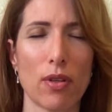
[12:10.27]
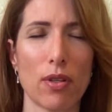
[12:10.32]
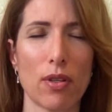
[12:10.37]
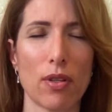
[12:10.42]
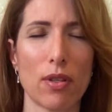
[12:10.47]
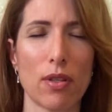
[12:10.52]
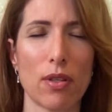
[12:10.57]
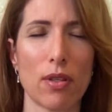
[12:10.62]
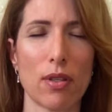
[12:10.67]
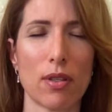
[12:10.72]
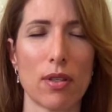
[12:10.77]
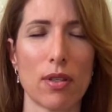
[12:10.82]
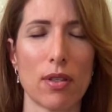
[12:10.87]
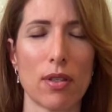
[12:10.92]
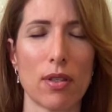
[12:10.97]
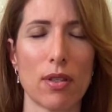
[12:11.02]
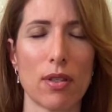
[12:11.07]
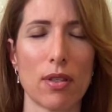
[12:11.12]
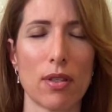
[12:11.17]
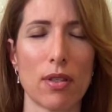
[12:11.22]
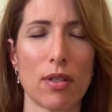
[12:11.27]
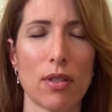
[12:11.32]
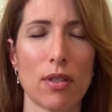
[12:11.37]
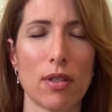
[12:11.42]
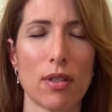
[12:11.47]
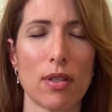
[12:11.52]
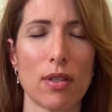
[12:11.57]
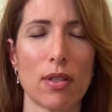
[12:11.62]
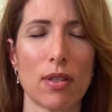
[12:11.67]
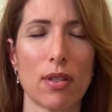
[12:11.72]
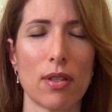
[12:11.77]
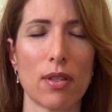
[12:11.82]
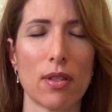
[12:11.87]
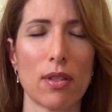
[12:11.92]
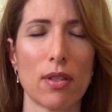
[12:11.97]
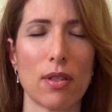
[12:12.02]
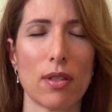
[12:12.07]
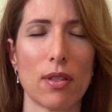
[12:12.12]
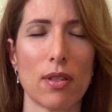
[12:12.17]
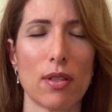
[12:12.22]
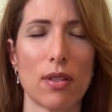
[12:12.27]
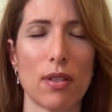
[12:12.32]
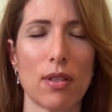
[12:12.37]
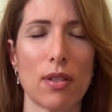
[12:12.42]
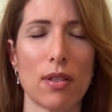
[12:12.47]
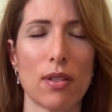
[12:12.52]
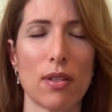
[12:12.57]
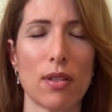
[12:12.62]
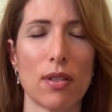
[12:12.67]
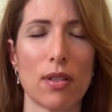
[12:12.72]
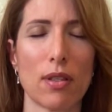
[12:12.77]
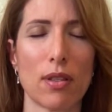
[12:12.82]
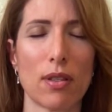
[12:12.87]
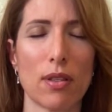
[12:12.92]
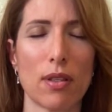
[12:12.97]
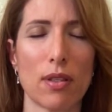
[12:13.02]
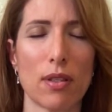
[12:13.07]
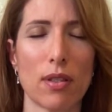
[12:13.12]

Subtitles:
(silence)